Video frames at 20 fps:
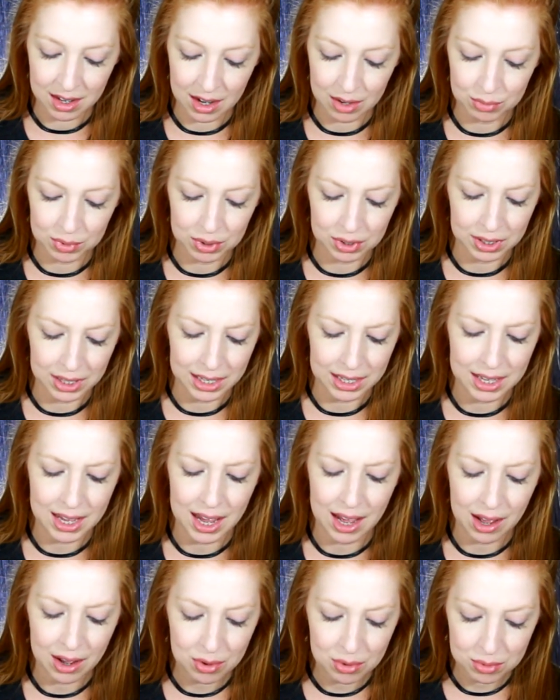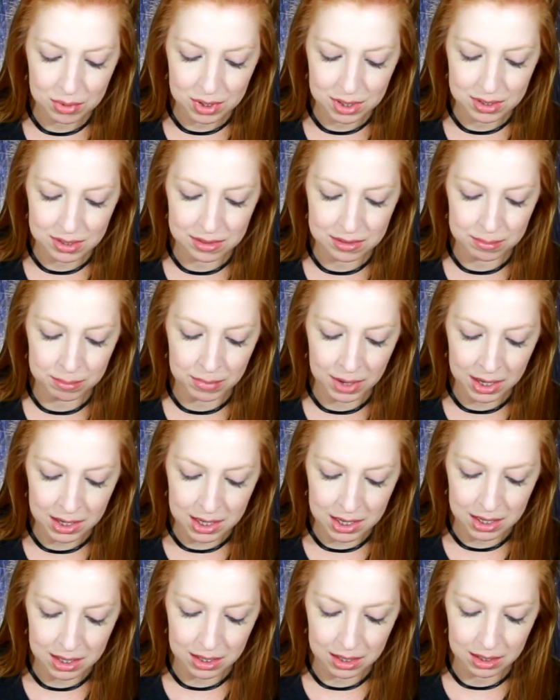And we were like, how does
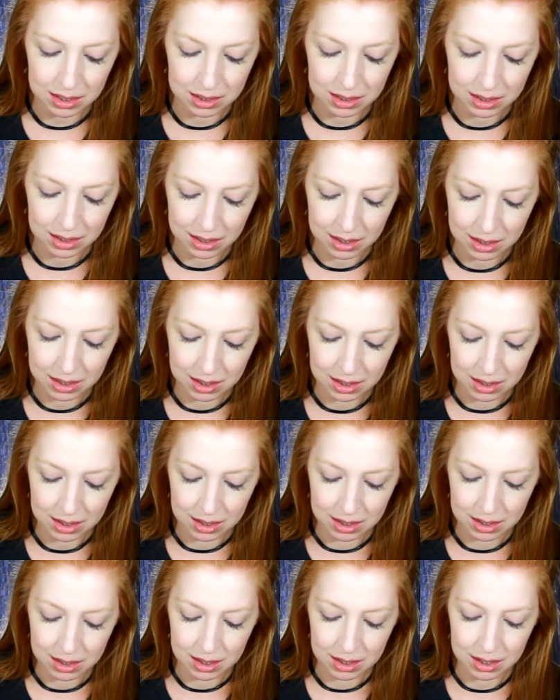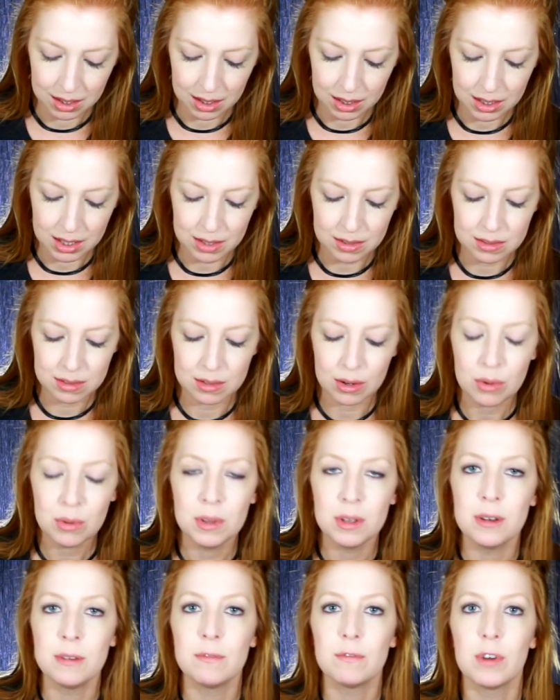money get
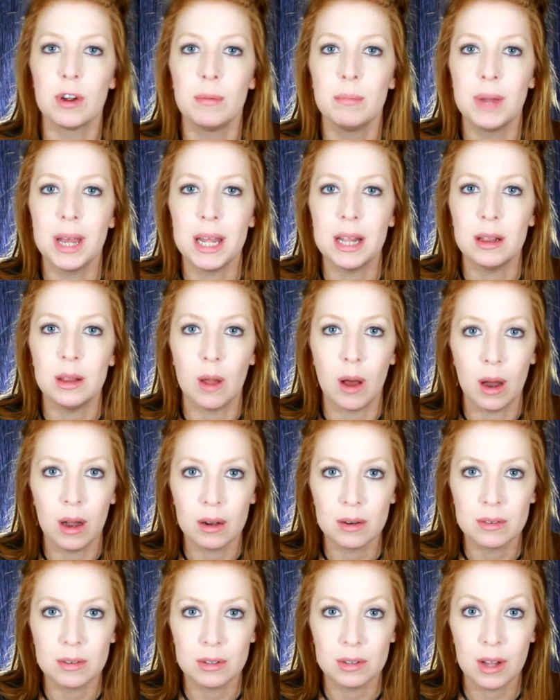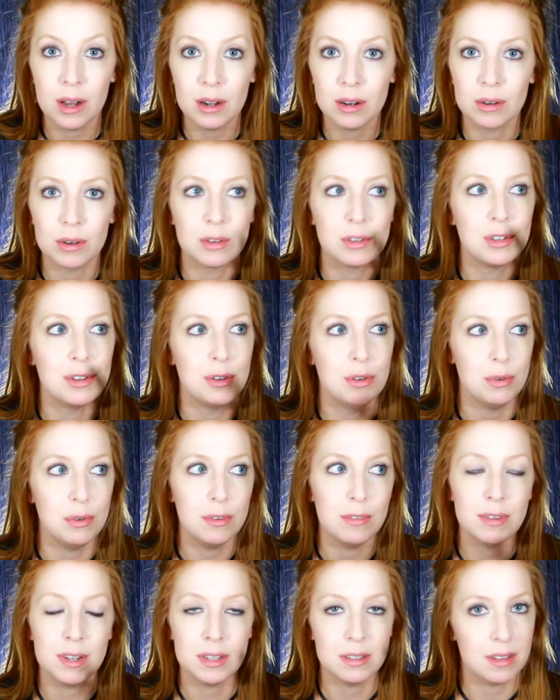stolen from a locked locker? 2
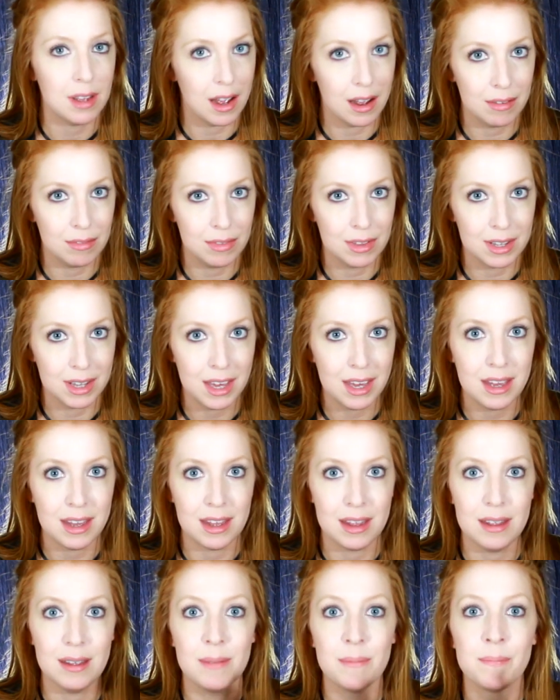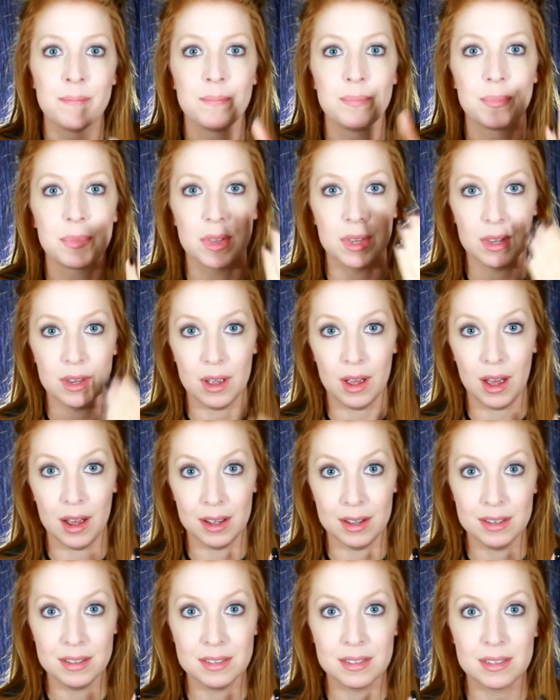of us have the key.
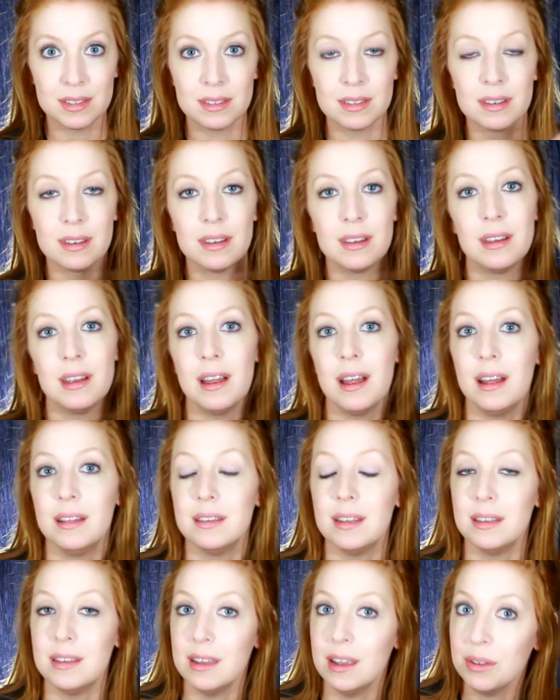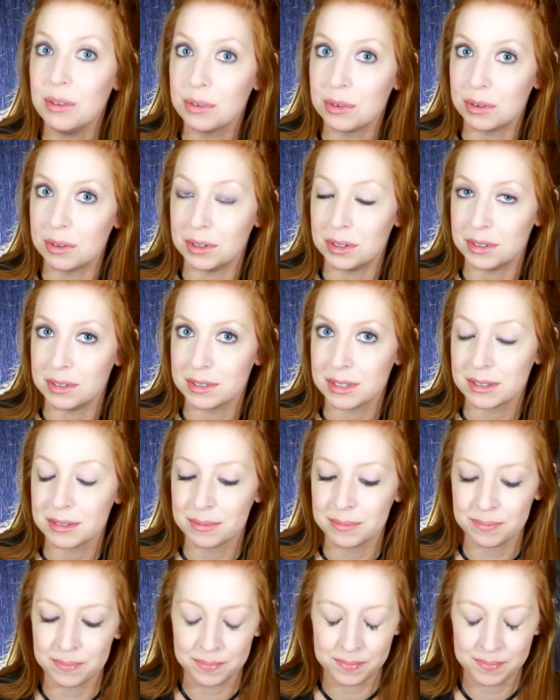Us, and then the other girls.